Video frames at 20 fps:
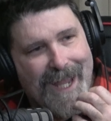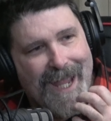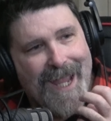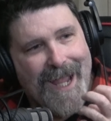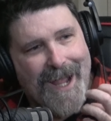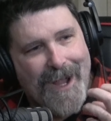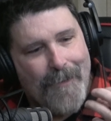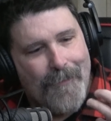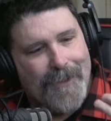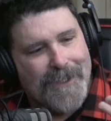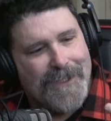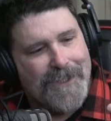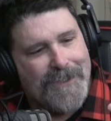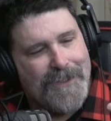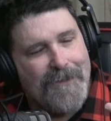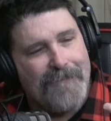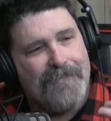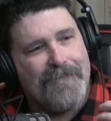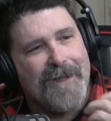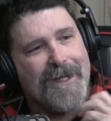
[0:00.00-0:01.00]
uh, with the
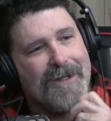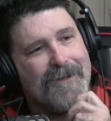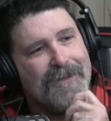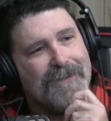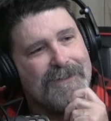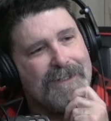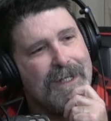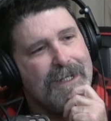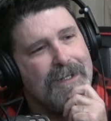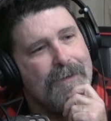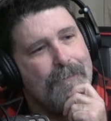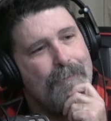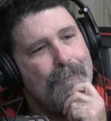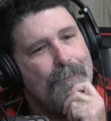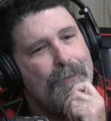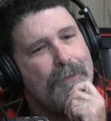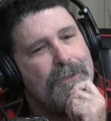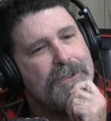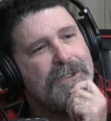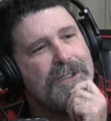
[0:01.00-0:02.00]
two fingers, and then you
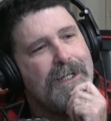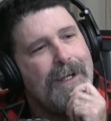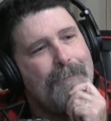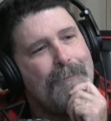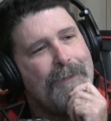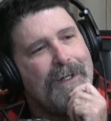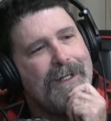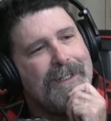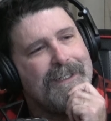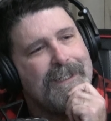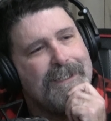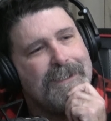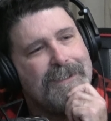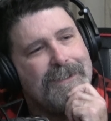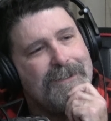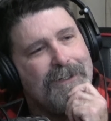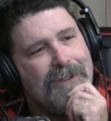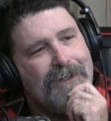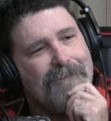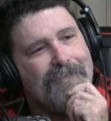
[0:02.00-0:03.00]
push up on the
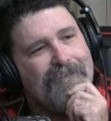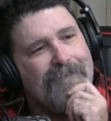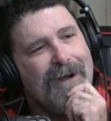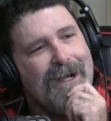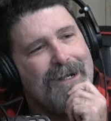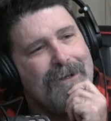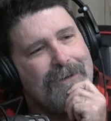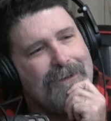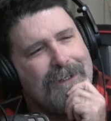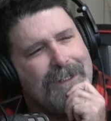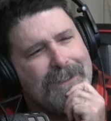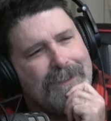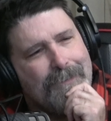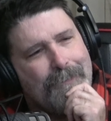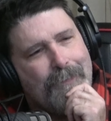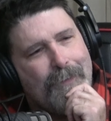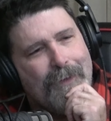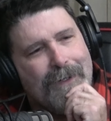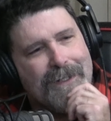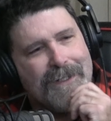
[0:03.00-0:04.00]
nerve right underneath the
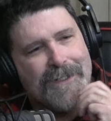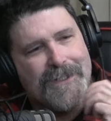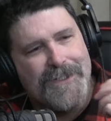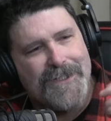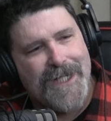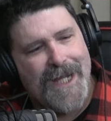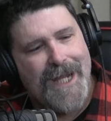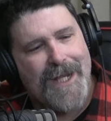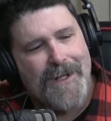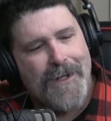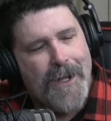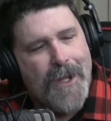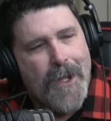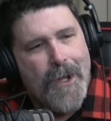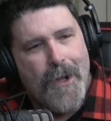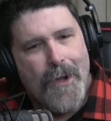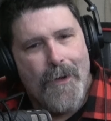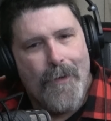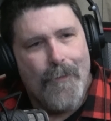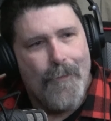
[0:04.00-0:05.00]
point of the chin, the
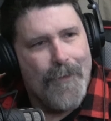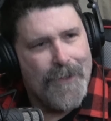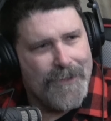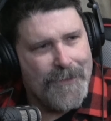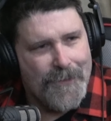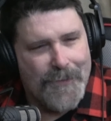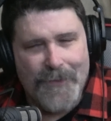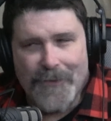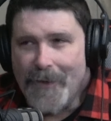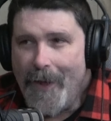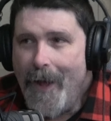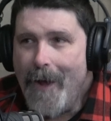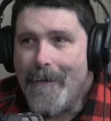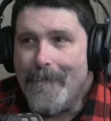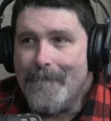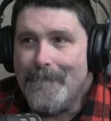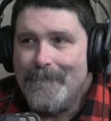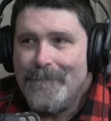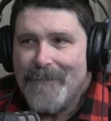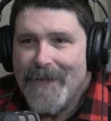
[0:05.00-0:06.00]
chin. with your
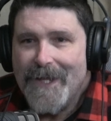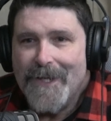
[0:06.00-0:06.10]
thumb.